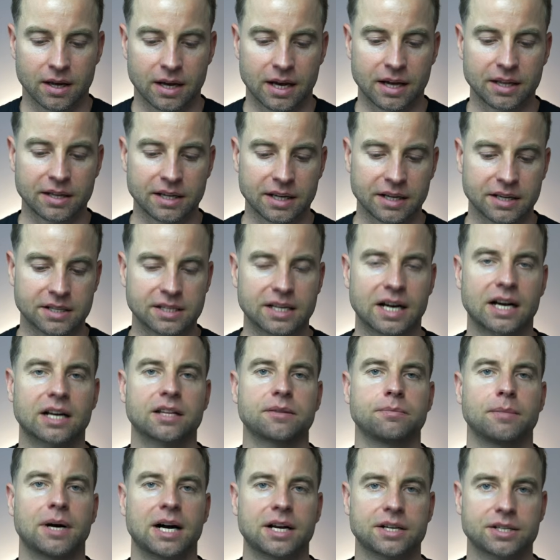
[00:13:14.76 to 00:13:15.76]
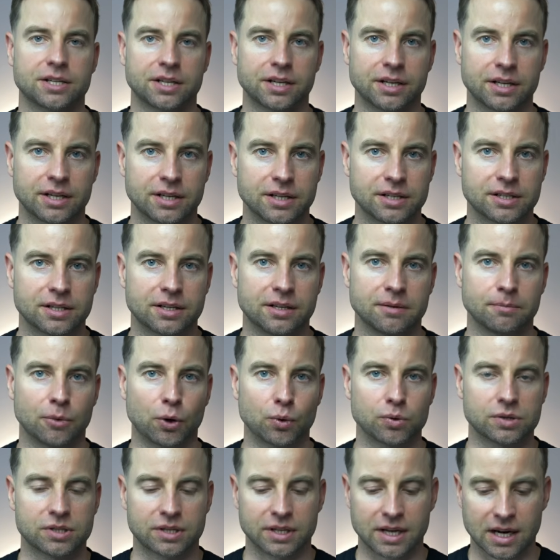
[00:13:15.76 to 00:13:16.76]
And exact match is the
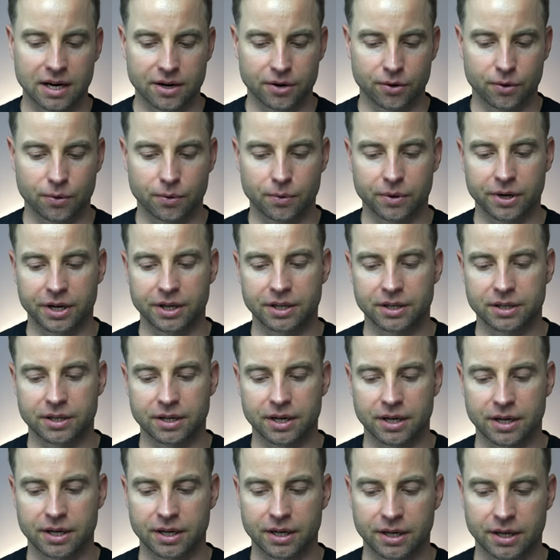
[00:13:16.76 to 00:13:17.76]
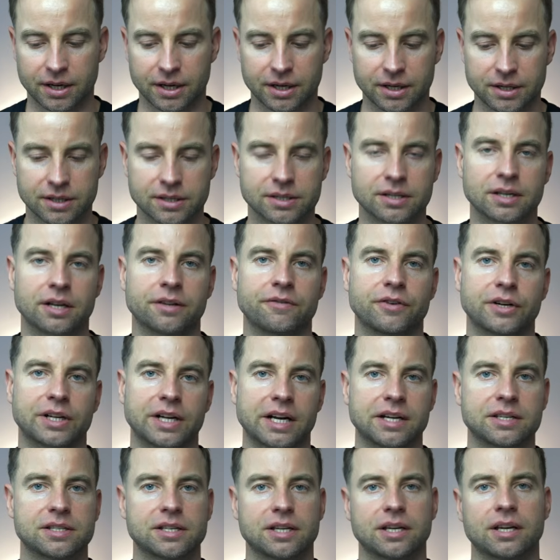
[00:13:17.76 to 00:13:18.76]
most narrow. It is
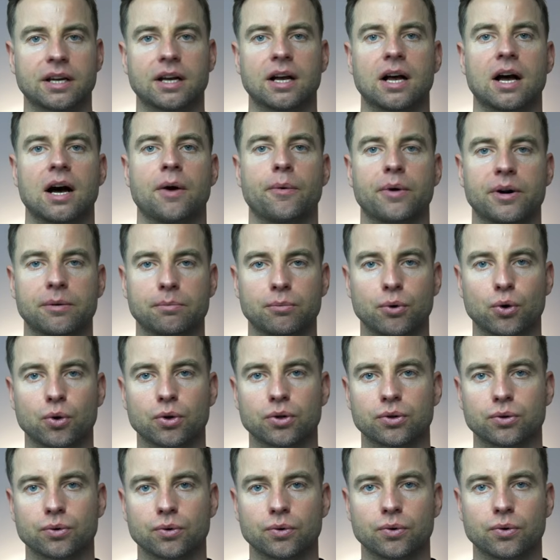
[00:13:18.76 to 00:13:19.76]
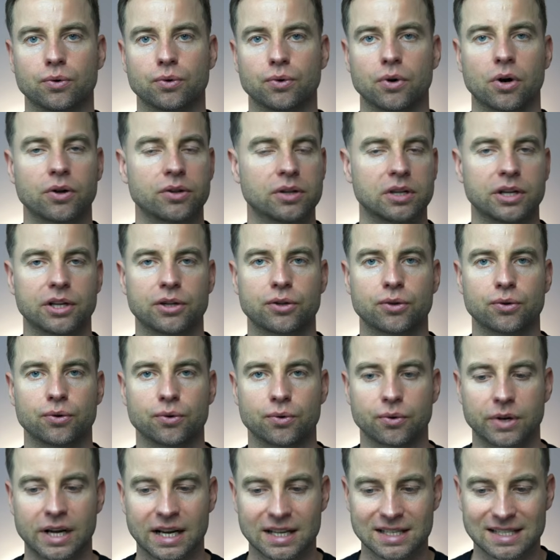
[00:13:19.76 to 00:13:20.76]
advertising our book to only
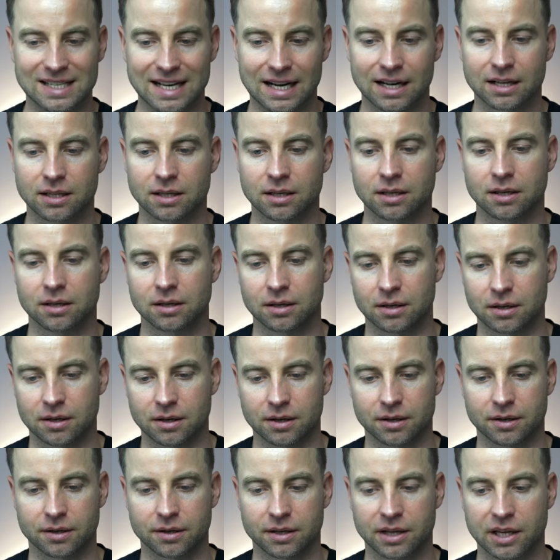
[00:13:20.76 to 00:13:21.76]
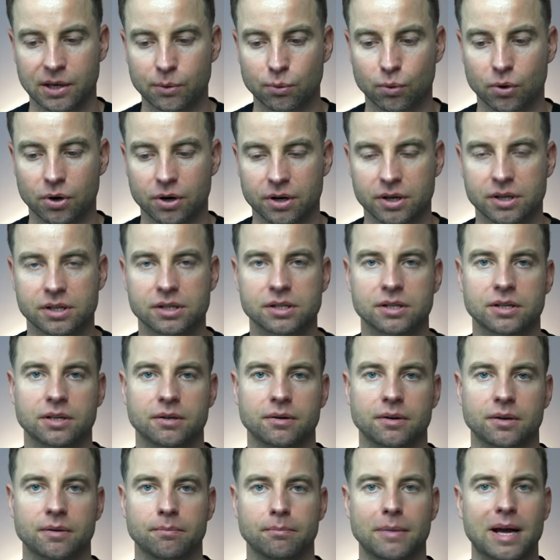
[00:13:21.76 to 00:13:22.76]
to exact keywords,
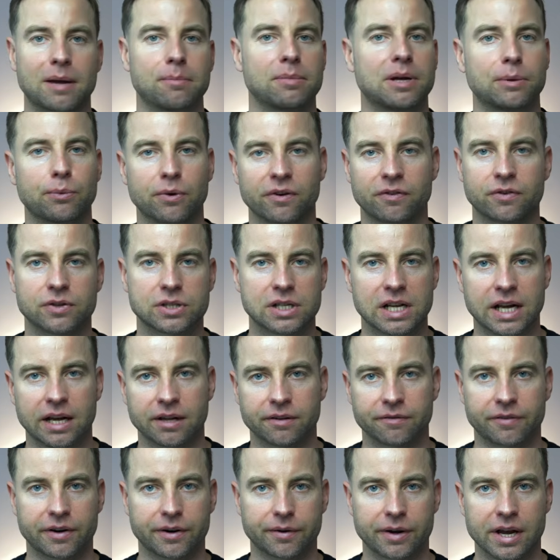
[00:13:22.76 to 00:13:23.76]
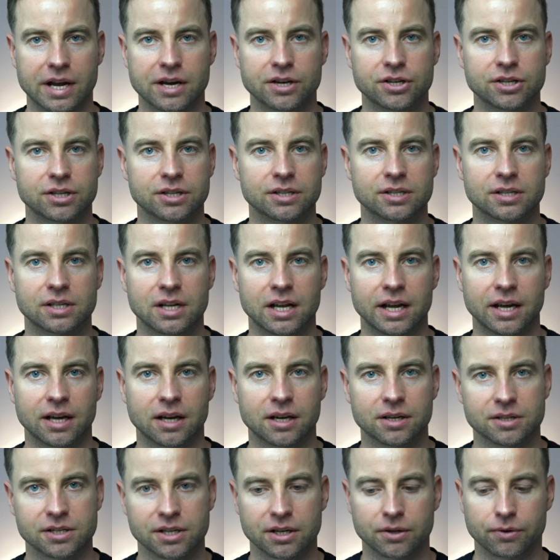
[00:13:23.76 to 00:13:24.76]
maybe with slight variations
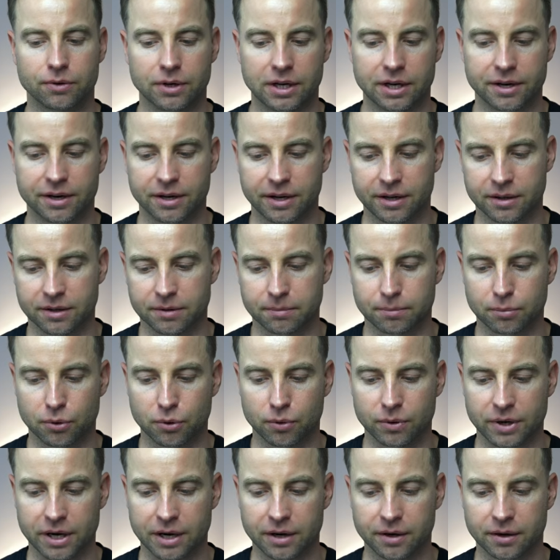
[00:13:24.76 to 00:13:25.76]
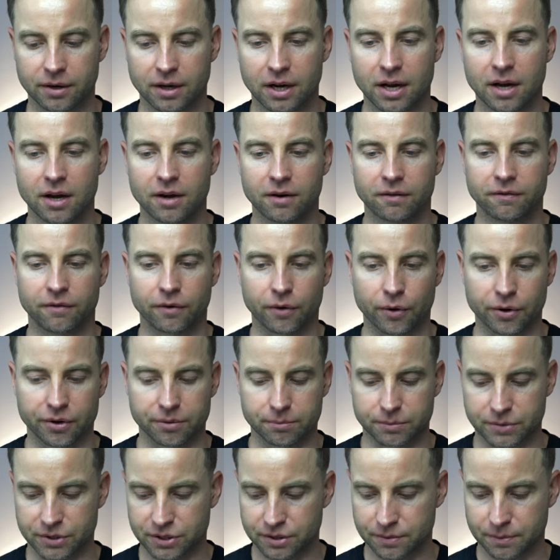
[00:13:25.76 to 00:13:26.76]
like singular and plural
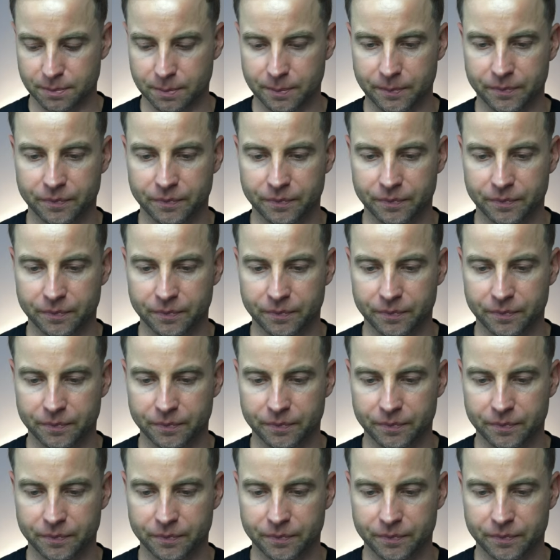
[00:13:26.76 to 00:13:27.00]
forms.